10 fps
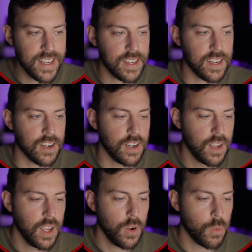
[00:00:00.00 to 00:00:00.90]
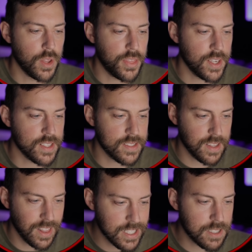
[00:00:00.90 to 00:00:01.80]
end here with this
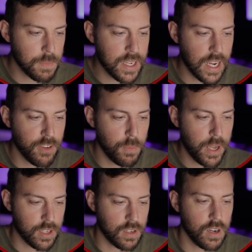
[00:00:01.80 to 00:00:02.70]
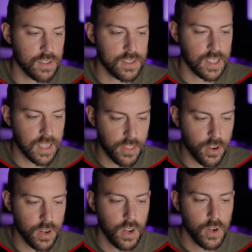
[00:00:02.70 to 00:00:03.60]
let's make ever better cars
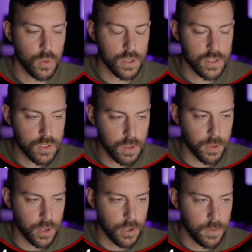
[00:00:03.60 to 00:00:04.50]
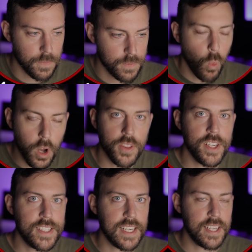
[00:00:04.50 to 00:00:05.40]
together with Subaru. What are
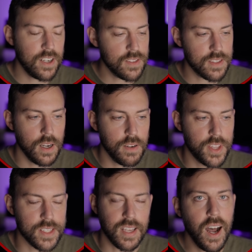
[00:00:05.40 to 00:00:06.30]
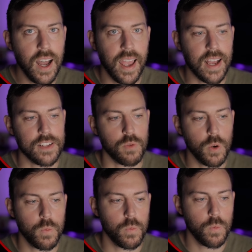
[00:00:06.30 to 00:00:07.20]
the details of this hot hatch?
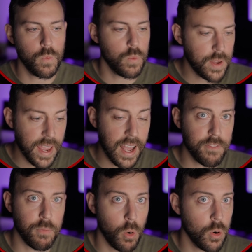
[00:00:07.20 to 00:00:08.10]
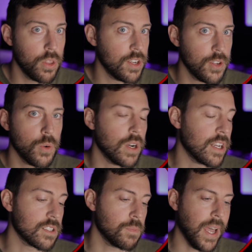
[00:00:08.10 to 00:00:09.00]
Well, we have more than you would
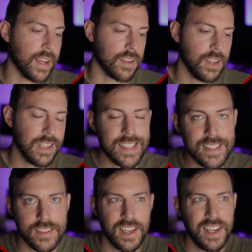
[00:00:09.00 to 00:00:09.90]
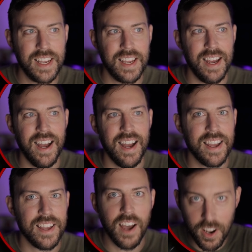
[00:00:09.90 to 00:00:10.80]
expect, at least
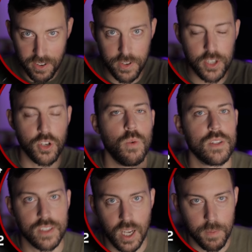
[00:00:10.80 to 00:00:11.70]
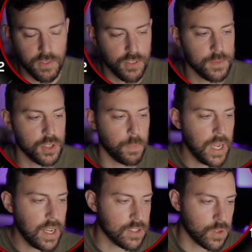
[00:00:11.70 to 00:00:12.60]
uh, unofficial ones coming from
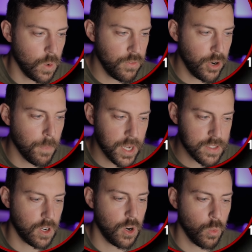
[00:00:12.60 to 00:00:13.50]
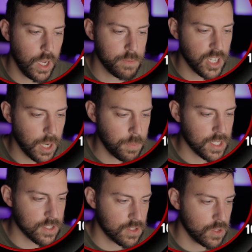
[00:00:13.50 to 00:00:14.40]
Japan. So over at Best Car Web,
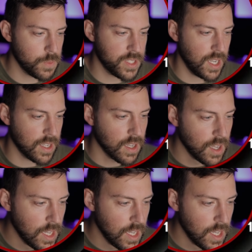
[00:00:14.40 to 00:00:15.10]
Japanese scoop site,